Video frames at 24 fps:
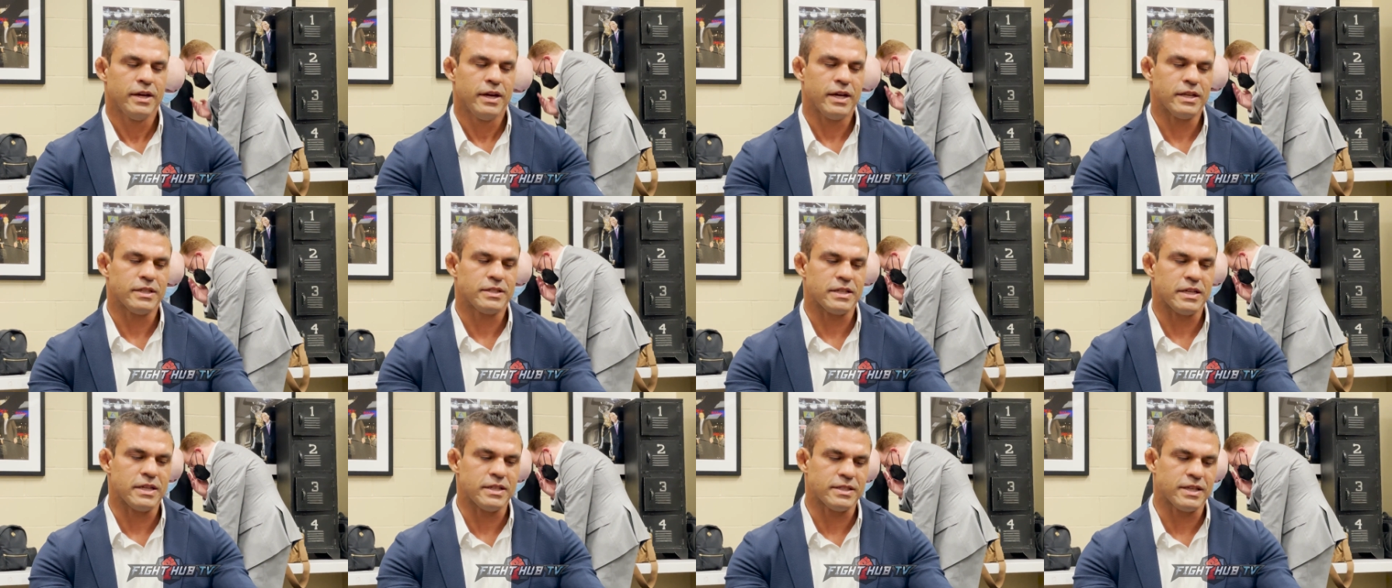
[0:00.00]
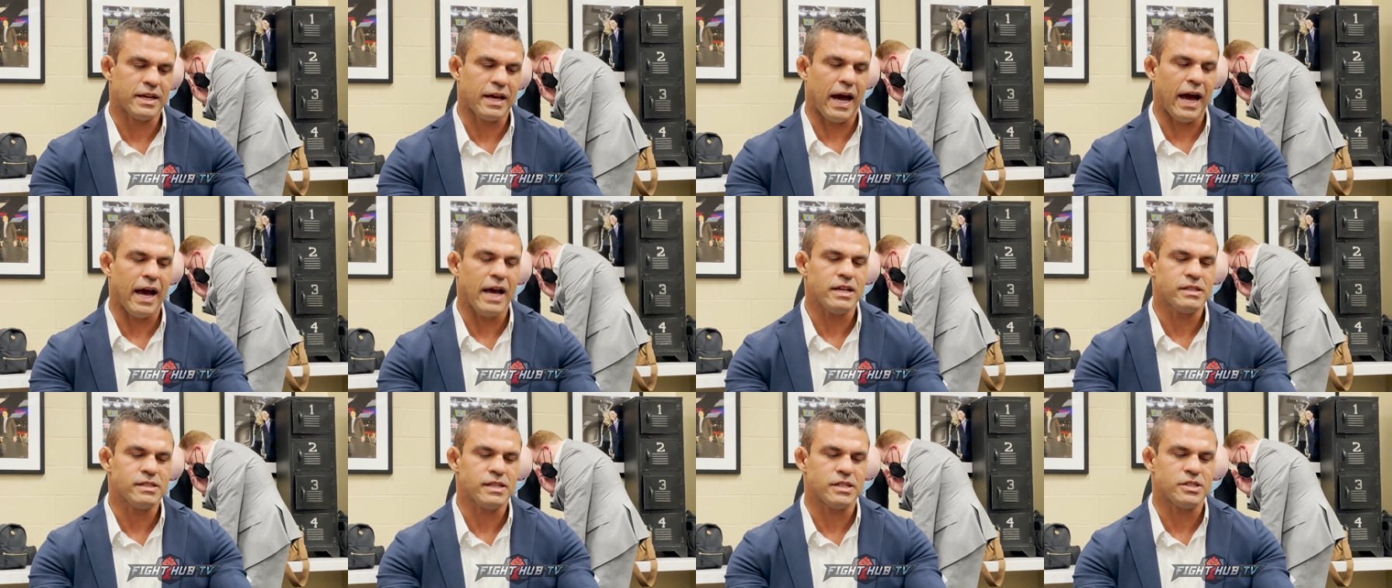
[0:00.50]
It's
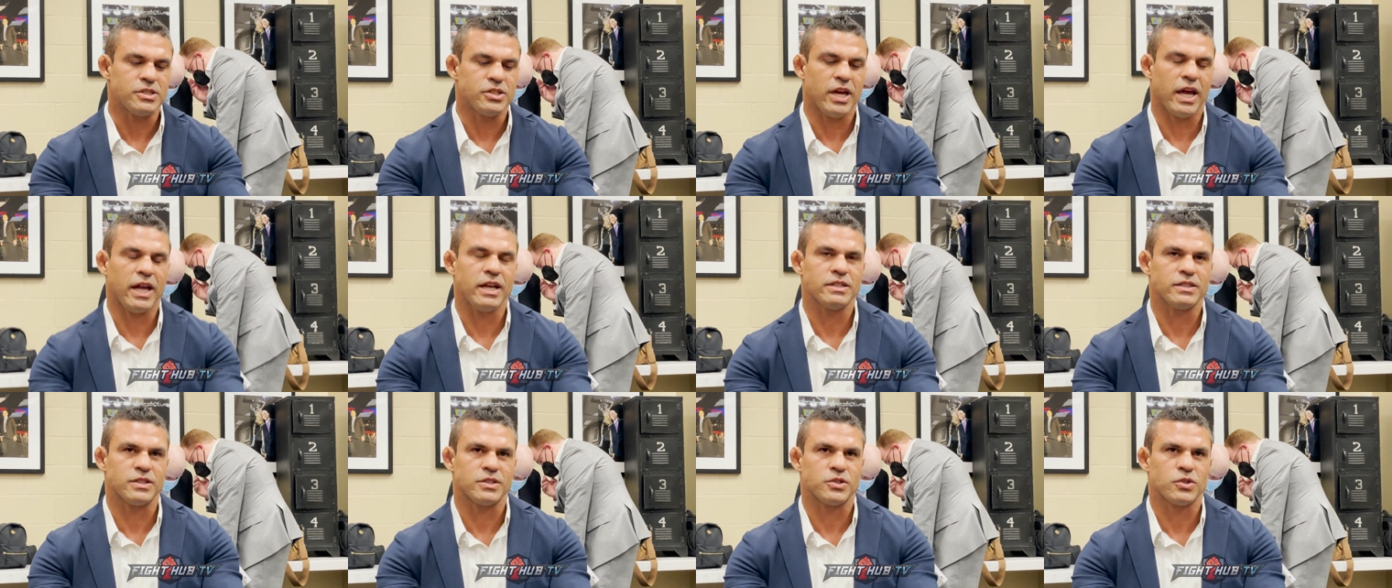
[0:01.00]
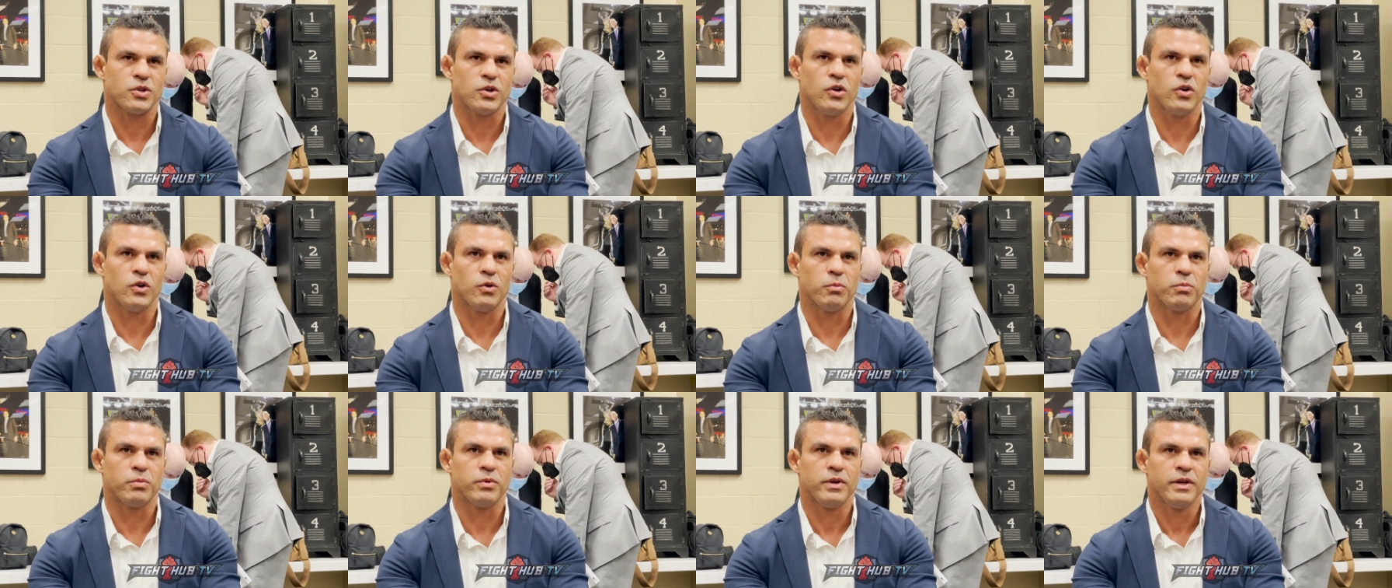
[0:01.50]
guys that change the
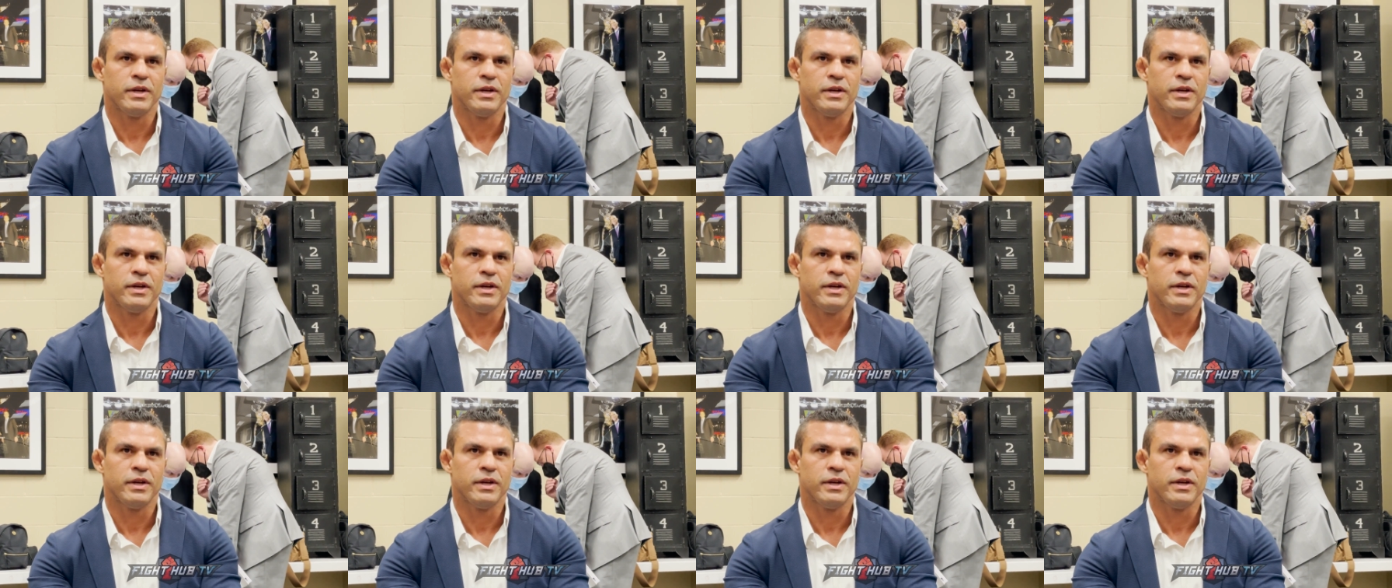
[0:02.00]
scope.